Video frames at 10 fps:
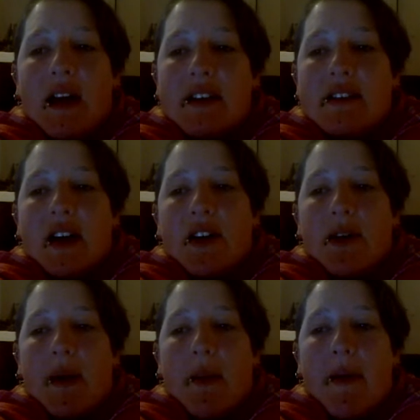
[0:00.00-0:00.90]
and tell you
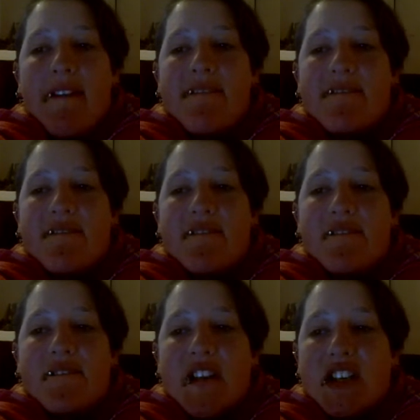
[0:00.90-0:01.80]
about my
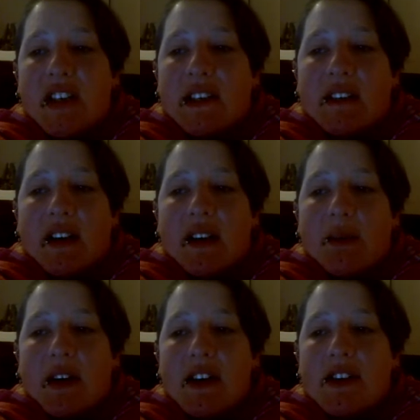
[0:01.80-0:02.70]
fishing day,
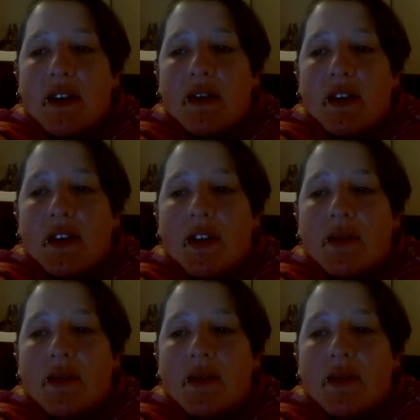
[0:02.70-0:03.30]
but I don't know.